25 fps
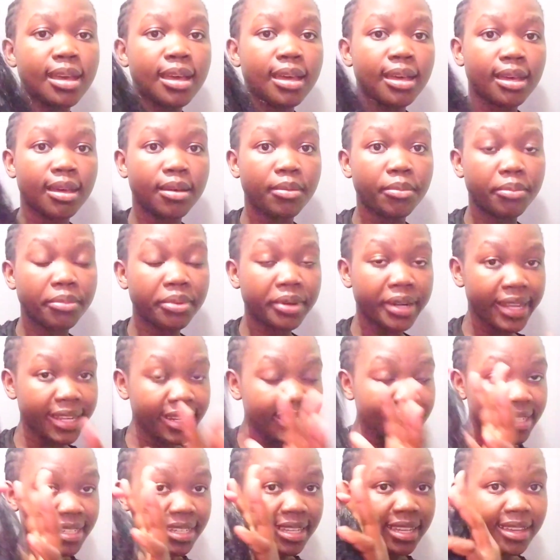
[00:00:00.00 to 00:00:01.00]
braiding
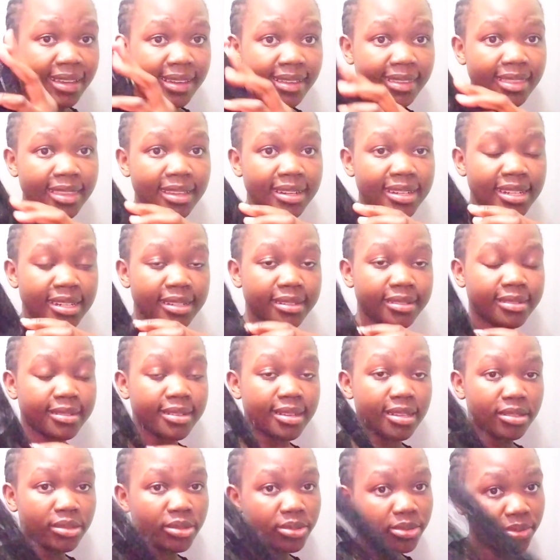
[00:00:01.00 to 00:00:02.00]
hair that I
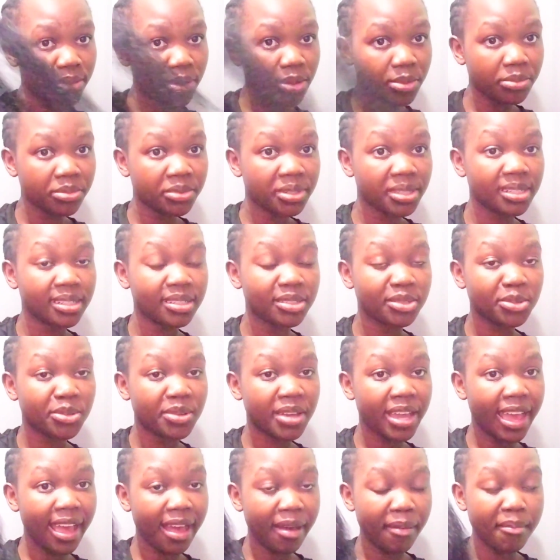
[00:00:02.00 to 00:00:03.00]
transformed into
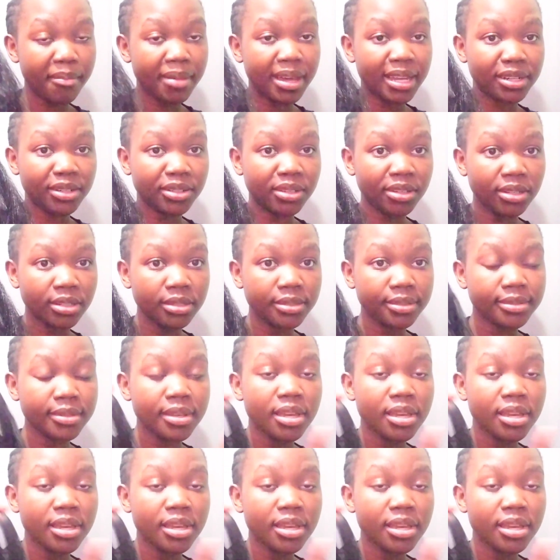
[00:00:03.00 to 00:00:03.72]
hair bundles,